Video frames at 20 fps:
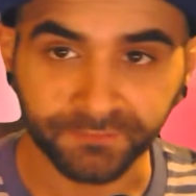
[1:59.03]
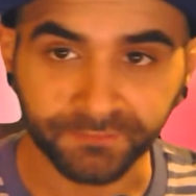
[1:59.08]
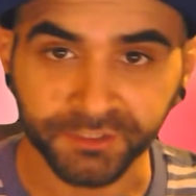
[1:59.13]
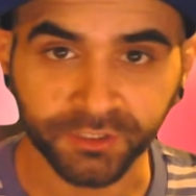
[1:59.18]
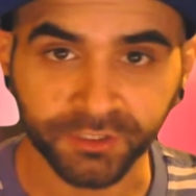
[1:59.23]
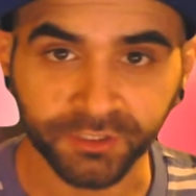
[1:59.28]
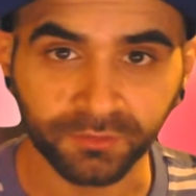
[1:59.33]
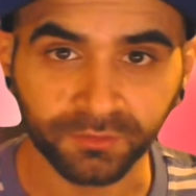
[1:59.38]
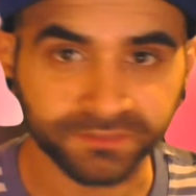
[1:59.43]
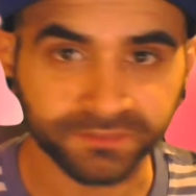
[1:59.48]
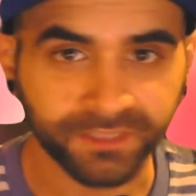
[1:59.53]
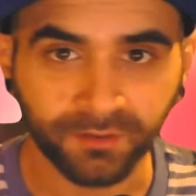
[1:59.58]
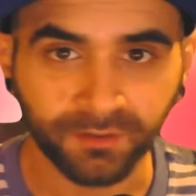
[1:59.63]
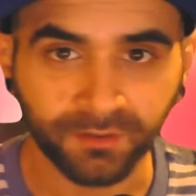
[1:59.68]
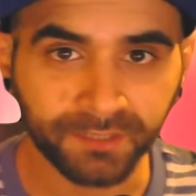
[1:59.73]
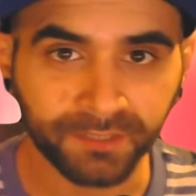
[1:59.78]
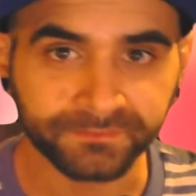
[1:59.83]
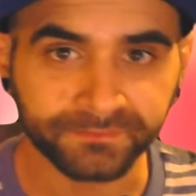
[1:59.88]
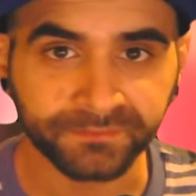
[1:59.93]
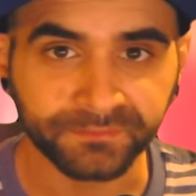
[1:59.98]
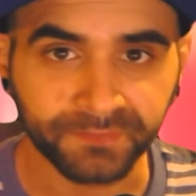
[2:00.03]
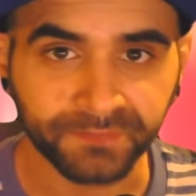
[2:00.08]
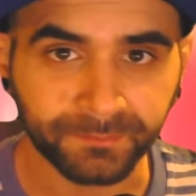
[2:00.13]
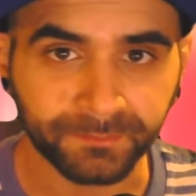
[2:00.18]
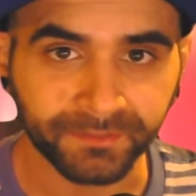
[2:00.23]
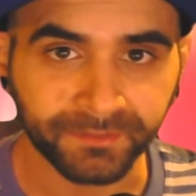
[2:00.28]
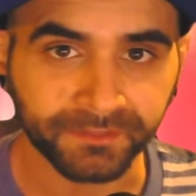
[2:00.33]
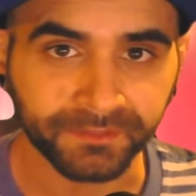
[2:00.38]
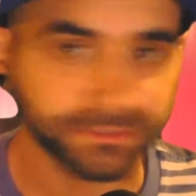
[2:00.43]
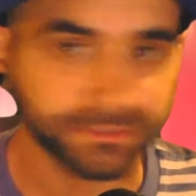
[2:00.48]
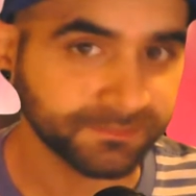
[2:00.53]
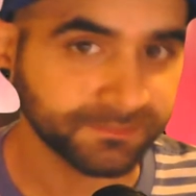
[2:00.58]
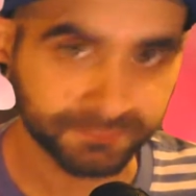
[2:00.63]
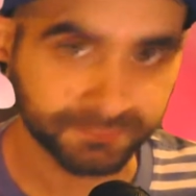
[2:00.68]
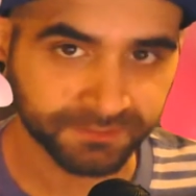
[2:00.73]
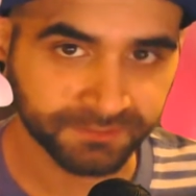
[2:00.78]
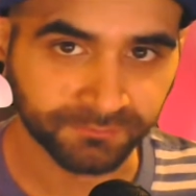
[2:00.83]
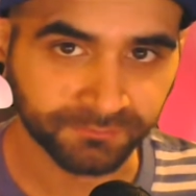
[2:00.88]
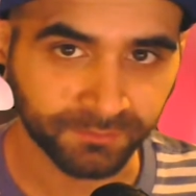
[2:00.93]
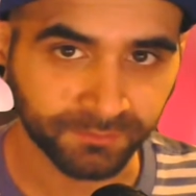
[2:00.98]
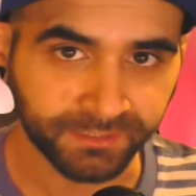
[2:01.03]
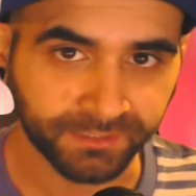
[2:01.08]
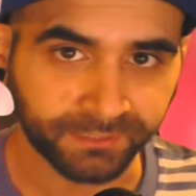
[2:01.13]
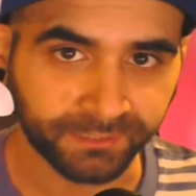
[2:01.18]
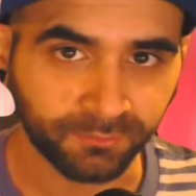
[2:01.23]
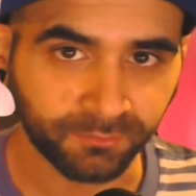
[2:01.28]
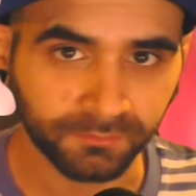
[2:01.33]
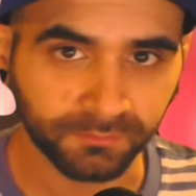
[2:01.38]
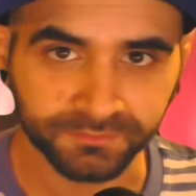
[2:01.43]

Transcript: Joes, and they all have different abilities, which is really cool.